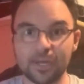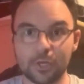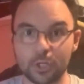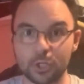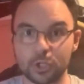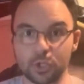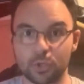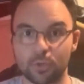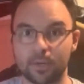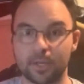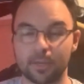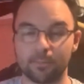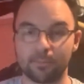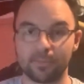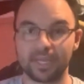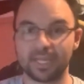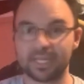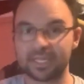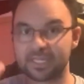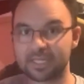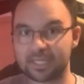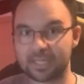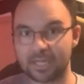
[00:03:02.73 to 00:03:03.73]
Naturia
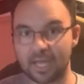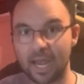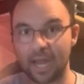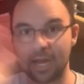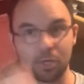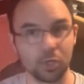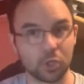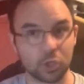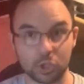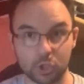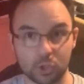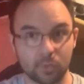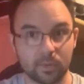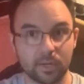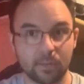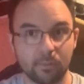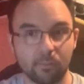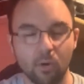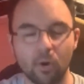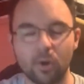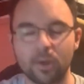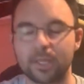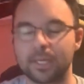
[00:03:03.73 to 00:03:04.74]
Beast and
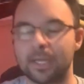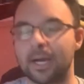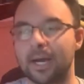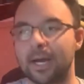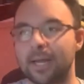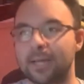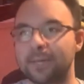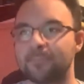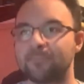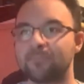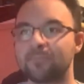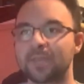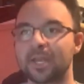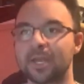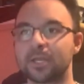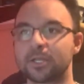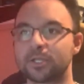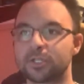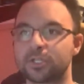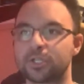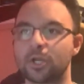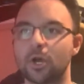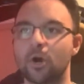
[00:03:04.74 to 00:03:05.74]
Naturia Barkion.
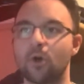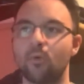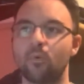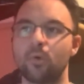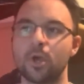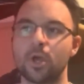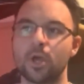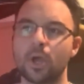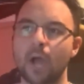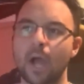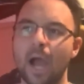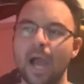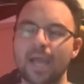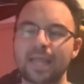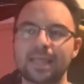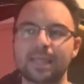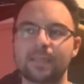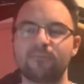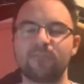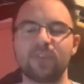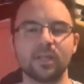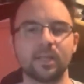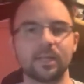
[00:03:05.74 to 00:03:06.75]
So I
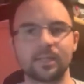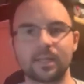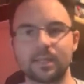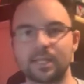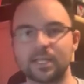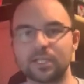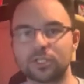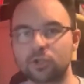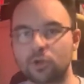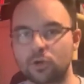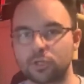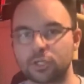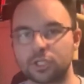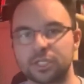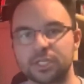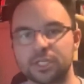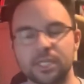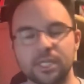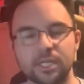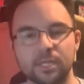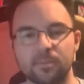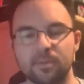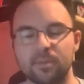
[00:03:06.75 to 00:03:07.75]
feel like that these cards just
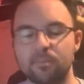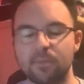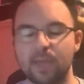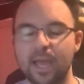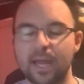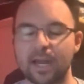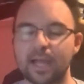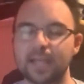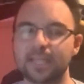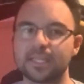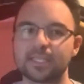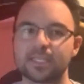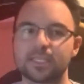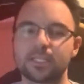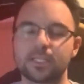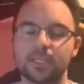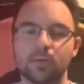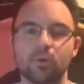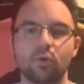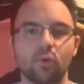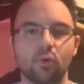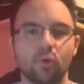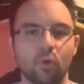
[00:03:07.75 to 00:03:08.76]
need to be banned. I
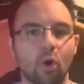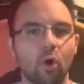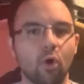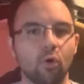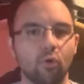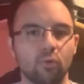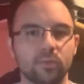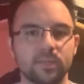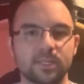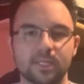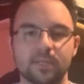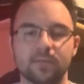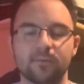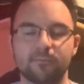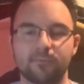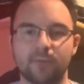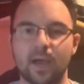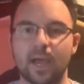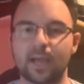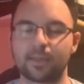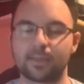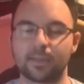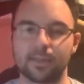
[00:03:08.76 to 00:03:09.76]
still hold to the
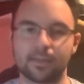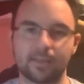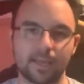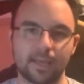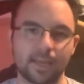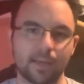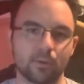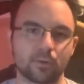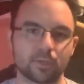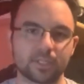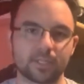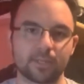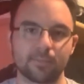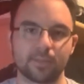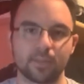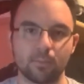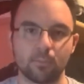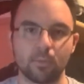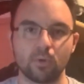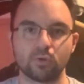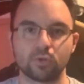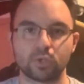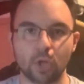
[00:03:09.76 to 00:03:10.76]
fact that they are some of
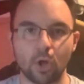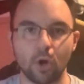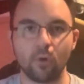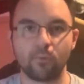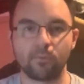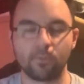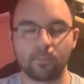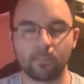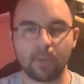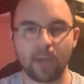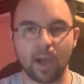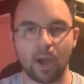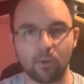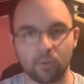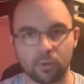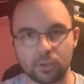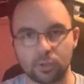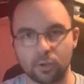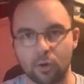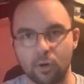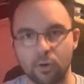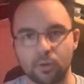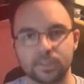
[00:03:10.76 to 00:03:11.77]
the most
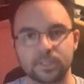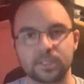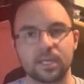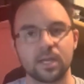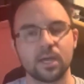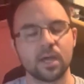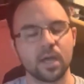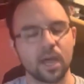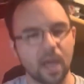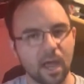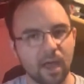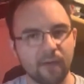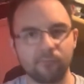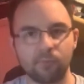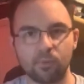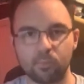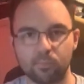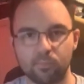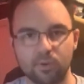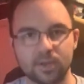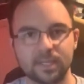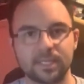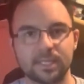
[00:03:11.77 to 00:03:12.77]
overpowered cards ever
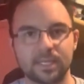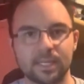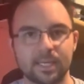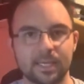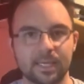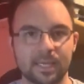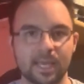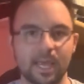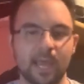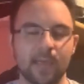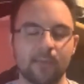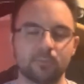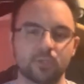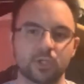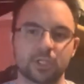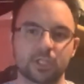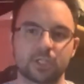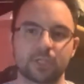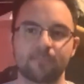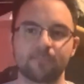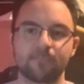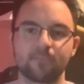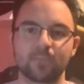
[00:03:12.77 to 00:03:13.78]
printed in the game,
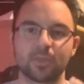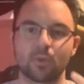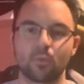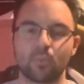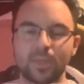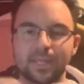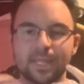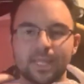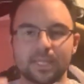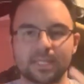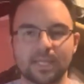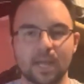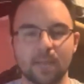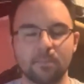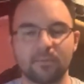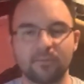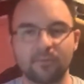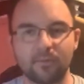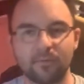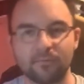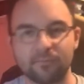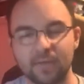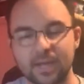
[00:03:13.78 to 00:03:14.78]
just with the type
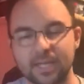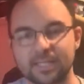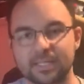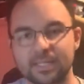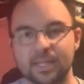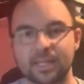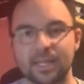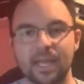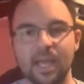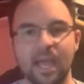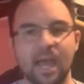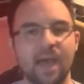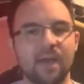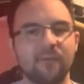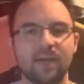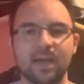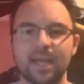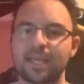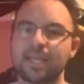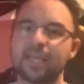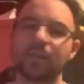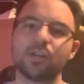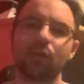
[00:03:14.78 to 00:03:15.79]
of effects that they have.
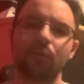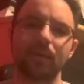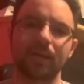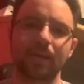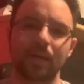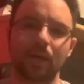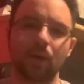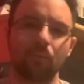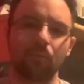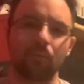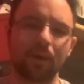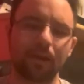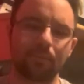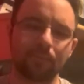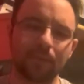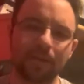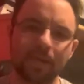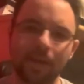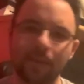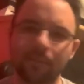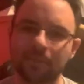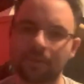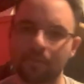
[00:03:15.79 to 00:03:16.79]
Aigido and Kelbeck
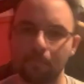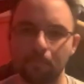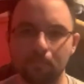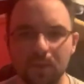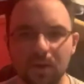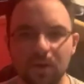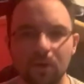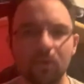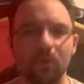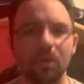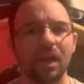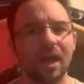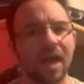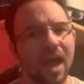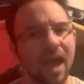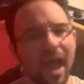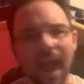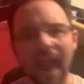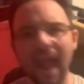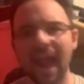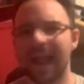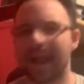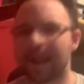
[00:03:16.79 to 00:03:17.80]
being able to mill
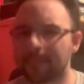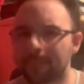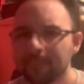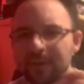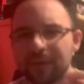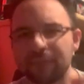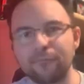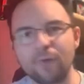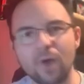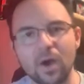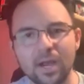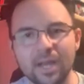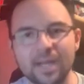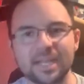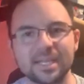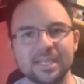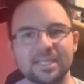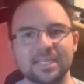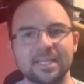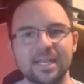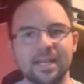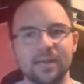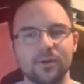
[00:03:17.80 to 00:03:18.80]
and be fucking
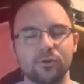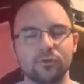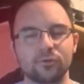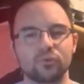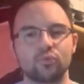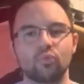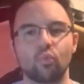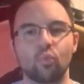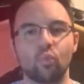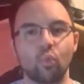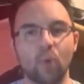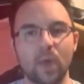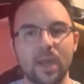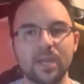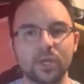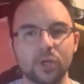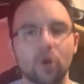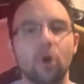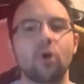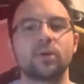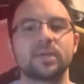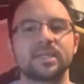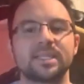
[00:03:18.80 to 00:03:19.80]
extenders when
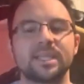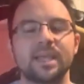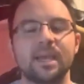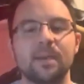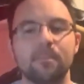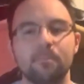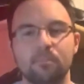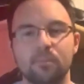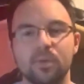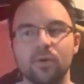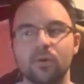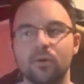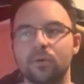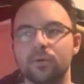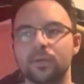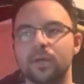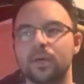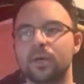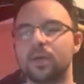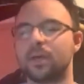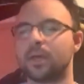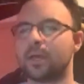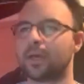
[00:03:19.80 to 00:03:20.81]
cards get
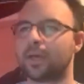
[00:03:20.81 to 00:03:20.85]
milled.